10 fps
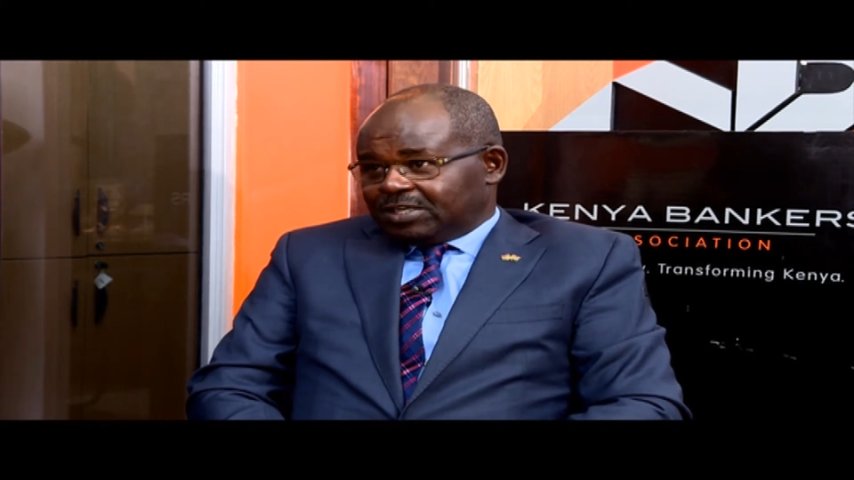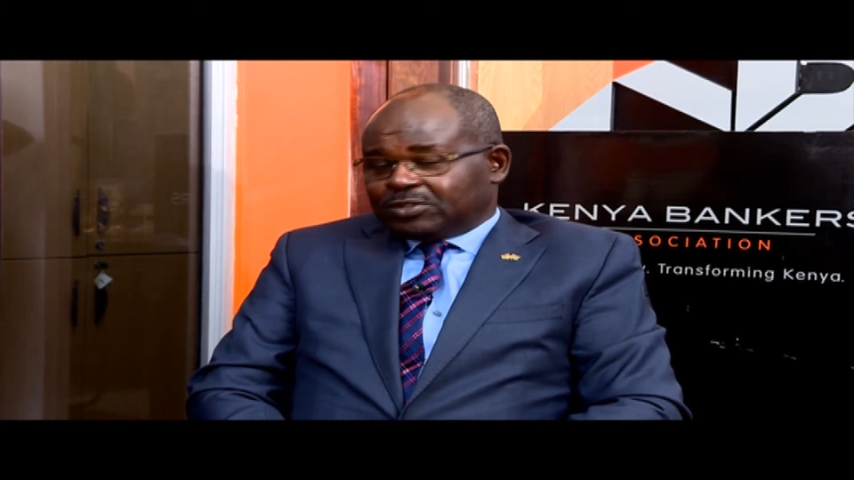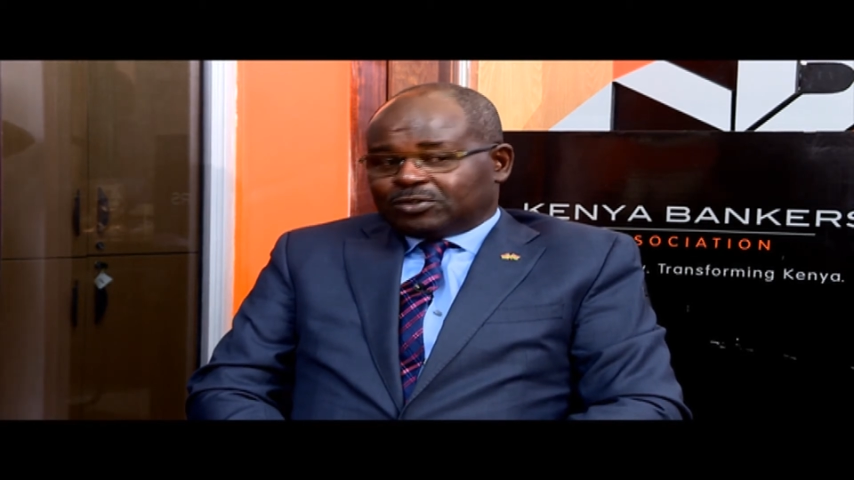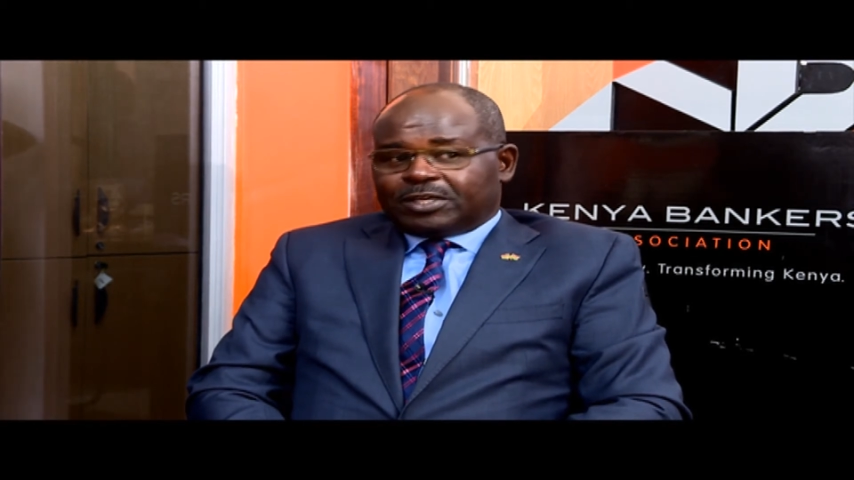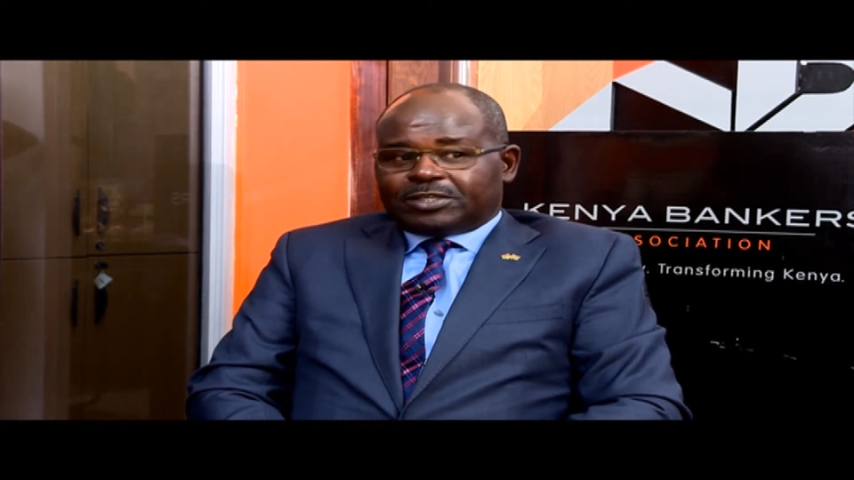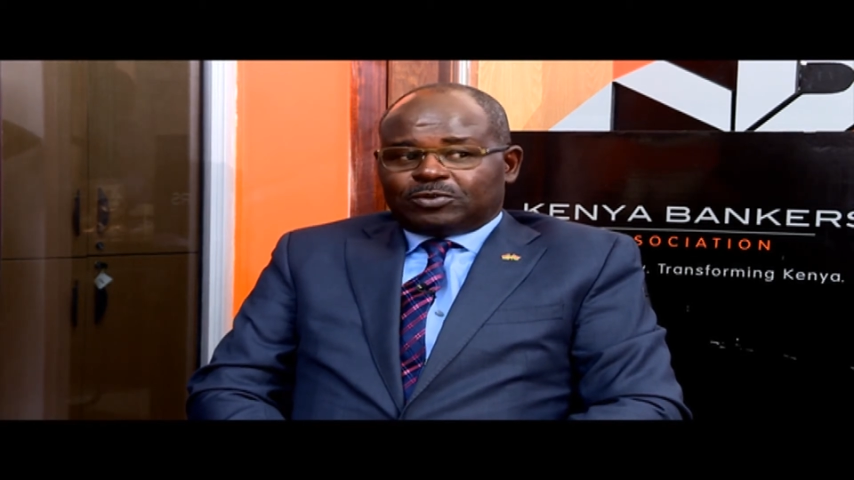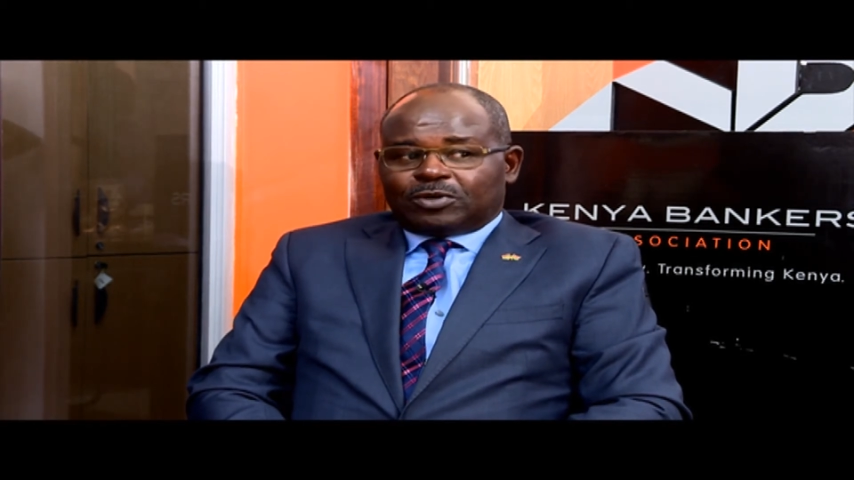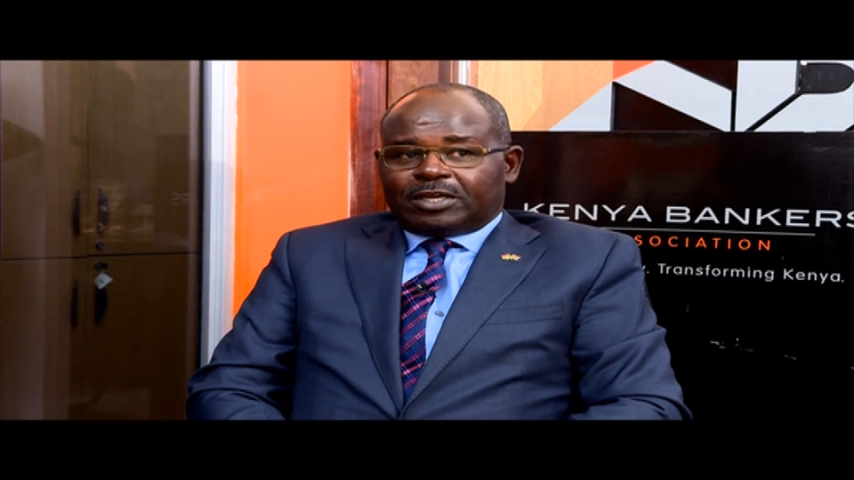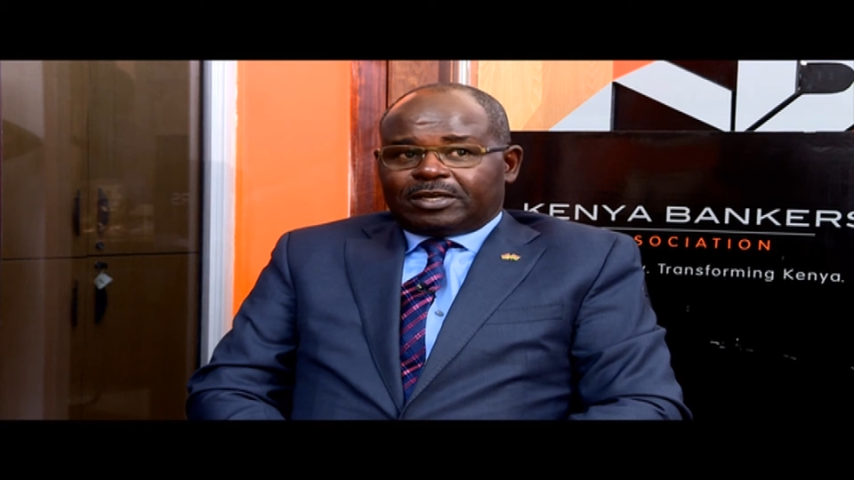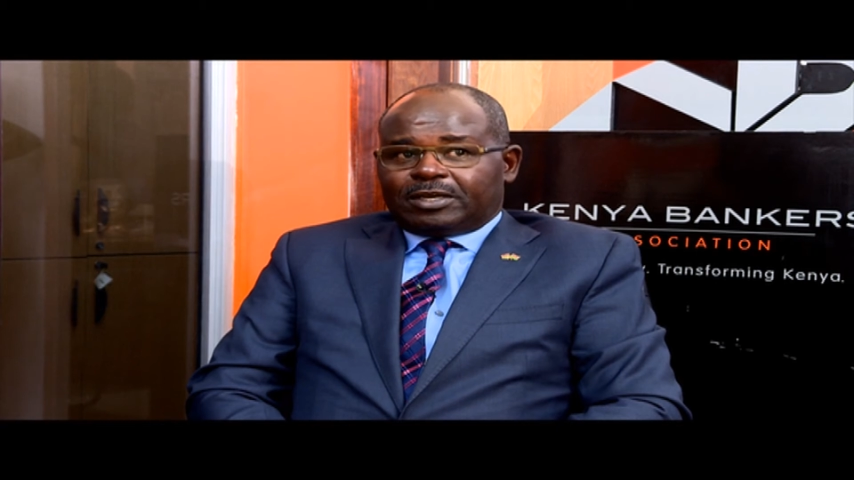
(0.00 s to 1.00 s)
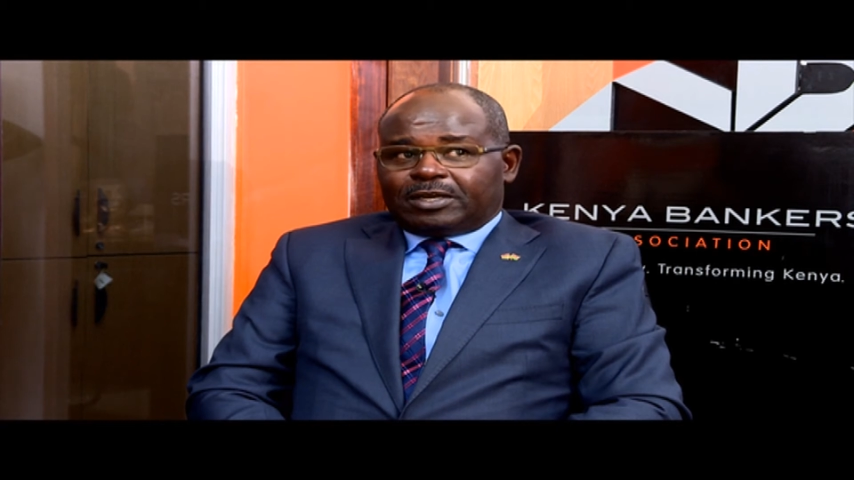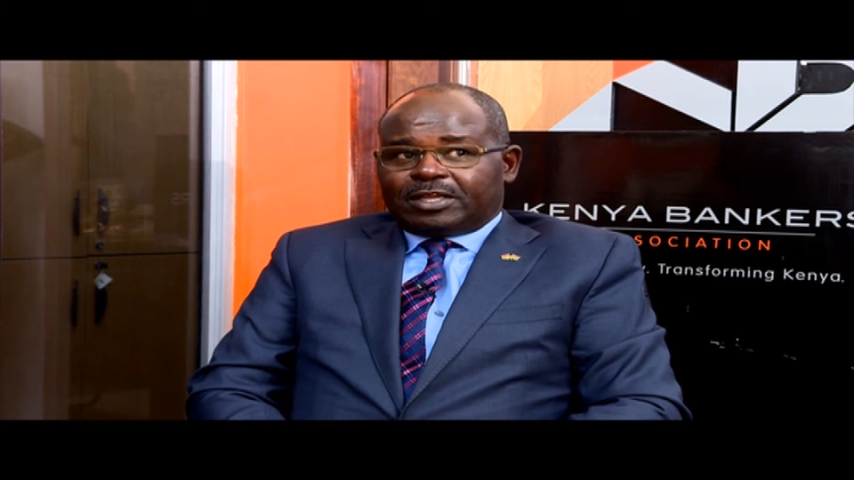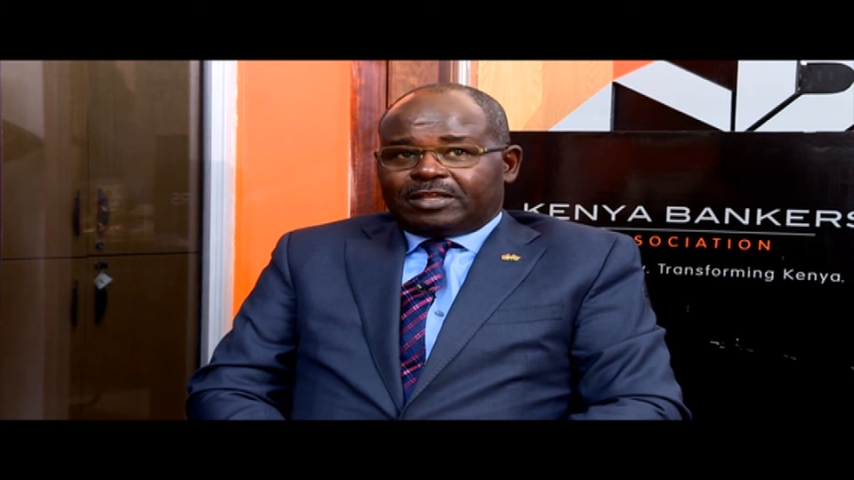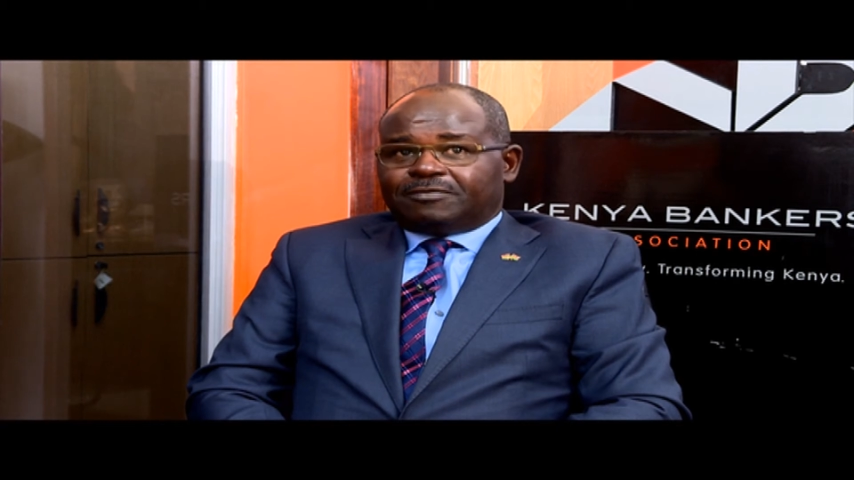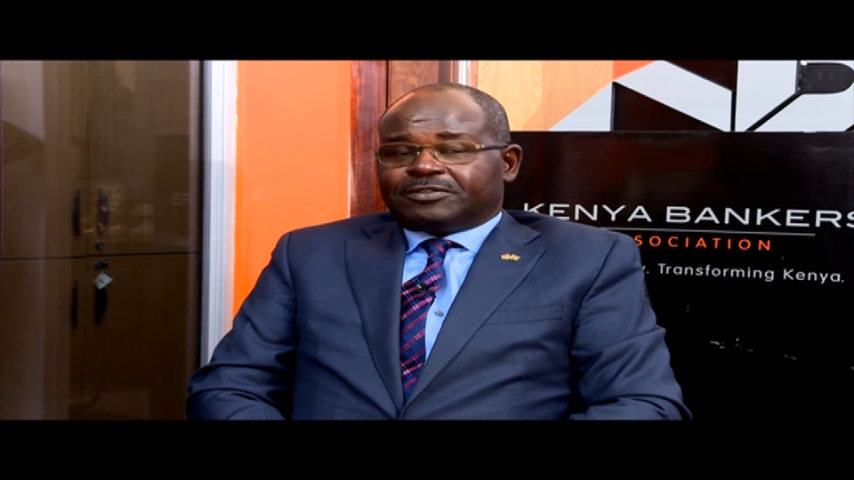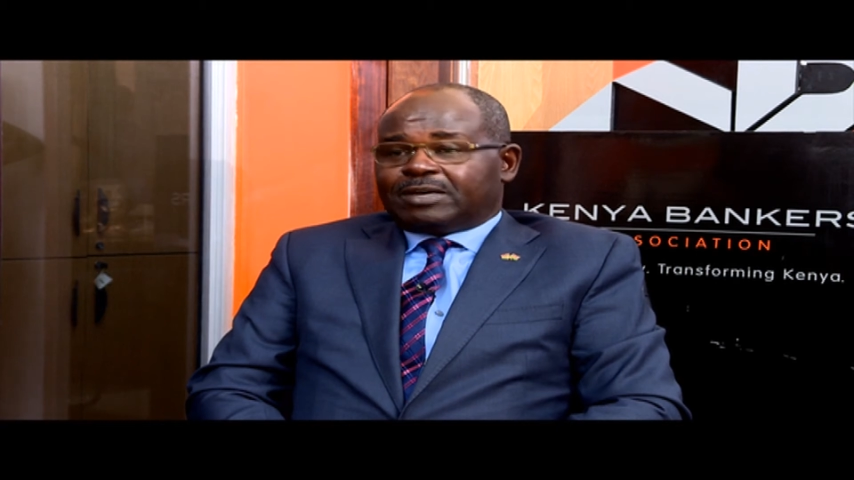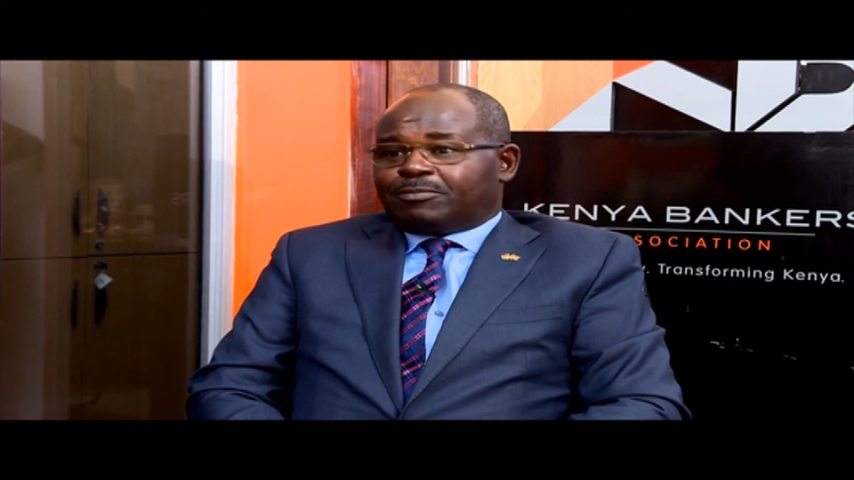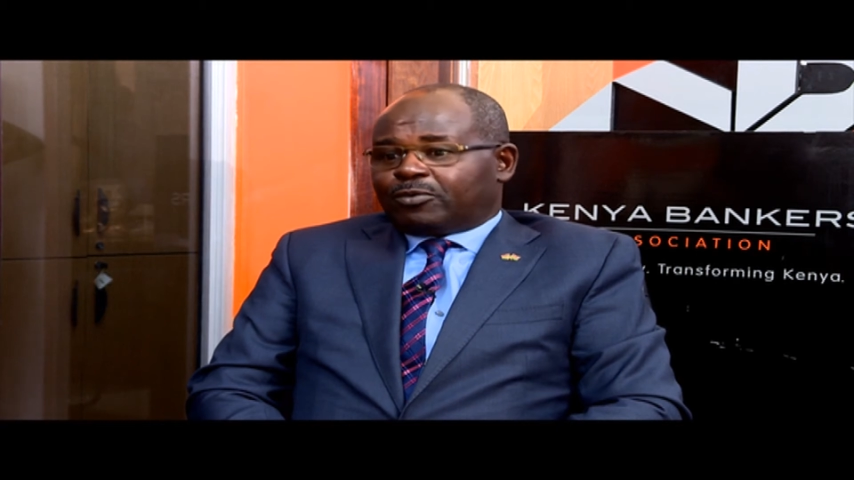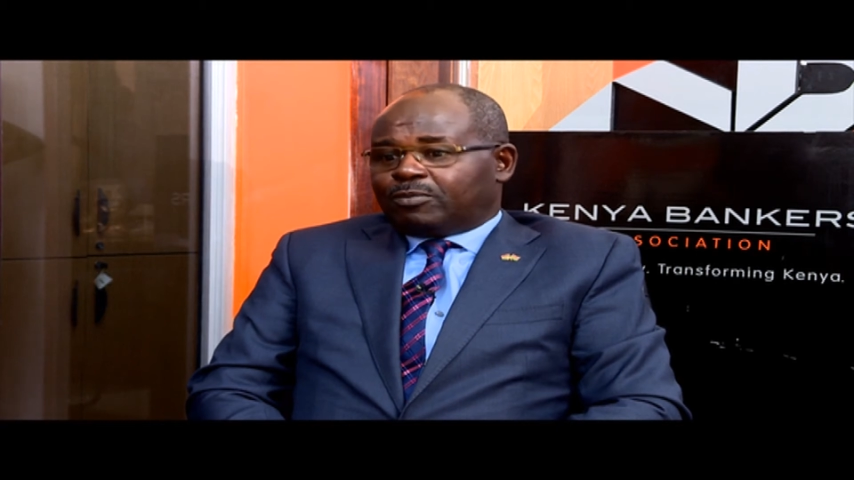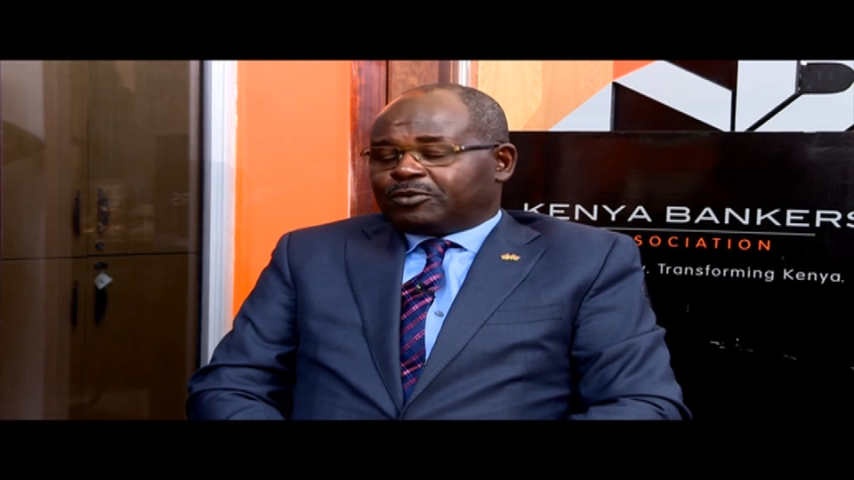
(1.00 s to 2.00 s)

so that you can give some room